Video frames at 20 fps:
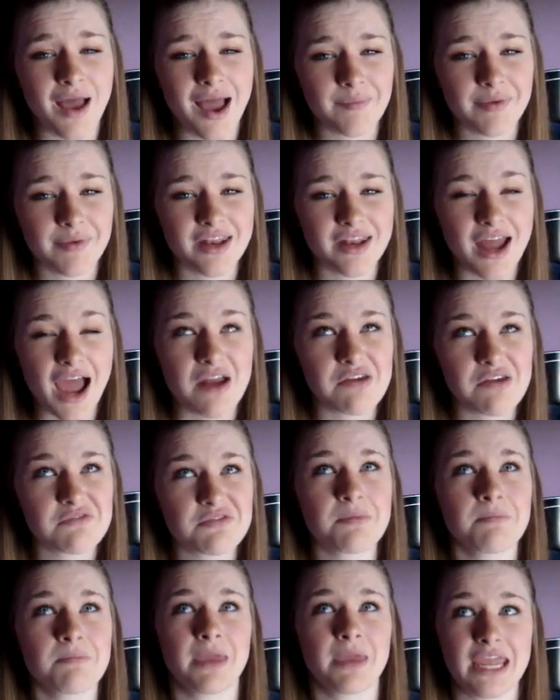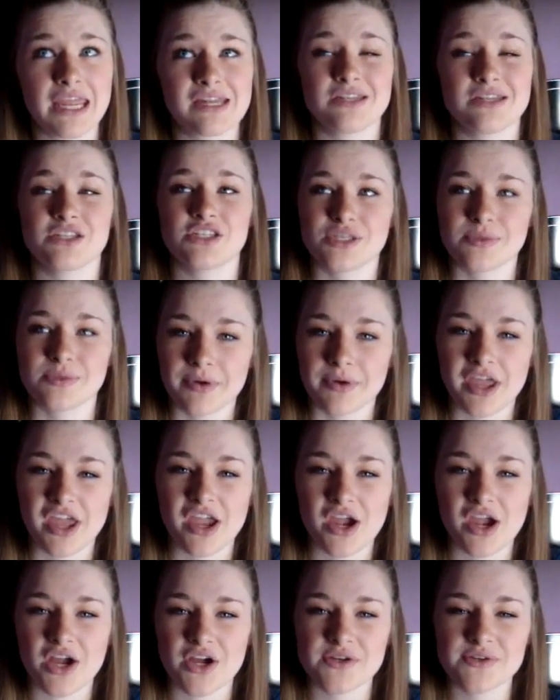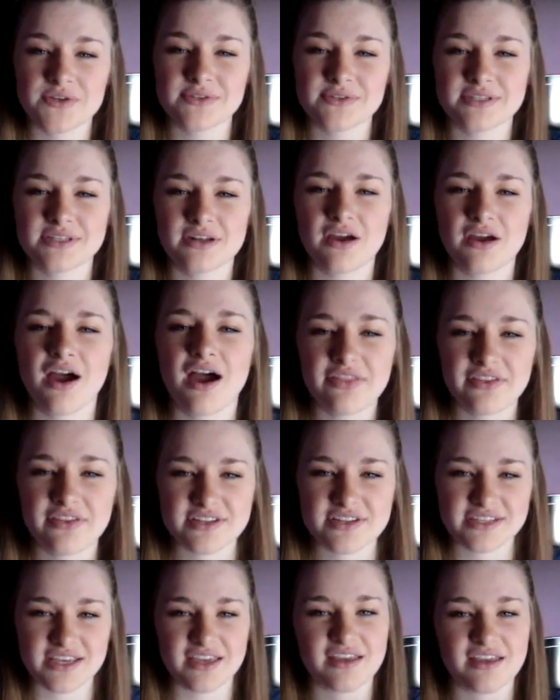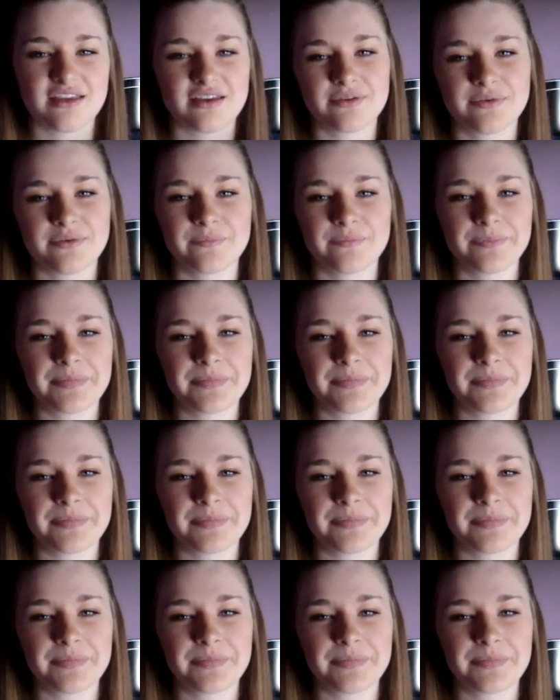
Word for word: I mean, out of the main superheroes, you know how there's like,